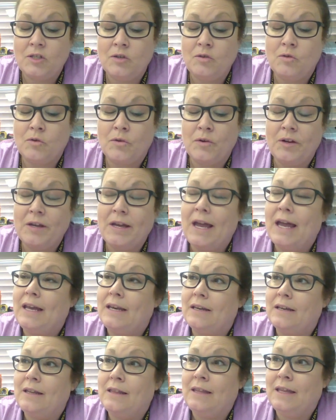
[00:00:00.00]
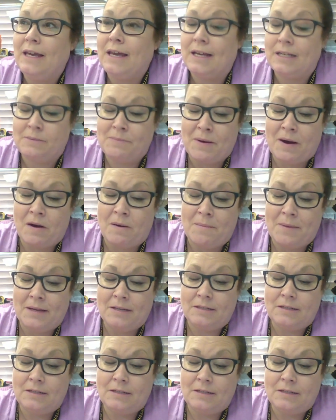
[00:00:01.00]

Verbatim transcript: to create the experiment.